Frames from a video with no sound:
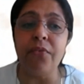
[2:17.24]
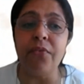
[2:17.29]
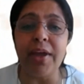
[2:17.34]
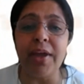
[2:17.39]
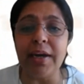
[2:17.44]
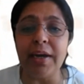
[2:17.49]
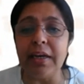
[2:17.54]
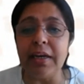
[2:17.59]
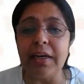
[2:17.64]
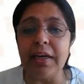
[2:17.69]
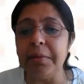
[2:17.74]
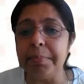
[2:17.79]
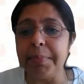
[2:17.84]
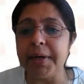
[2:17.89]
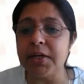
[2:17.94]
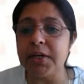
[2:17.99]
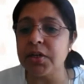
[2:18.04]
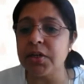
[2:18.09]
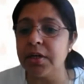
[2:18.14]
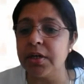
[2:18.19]
wherein the
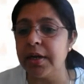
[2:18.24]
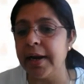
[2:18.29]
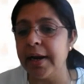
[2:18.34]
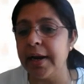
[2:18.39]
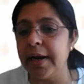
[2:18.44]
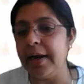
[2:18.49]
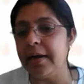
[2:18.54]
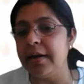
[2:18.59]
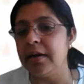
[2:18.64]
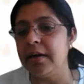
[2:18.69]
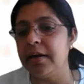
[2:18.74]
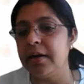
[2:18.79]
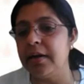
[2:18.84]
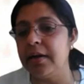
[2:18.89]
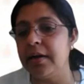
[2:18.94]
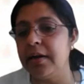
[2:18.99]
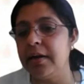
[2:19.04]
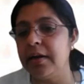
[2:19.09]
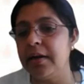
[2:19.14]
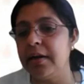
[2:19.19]
patient had
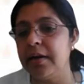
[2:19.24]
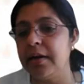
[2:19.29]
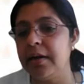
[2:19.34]
uh,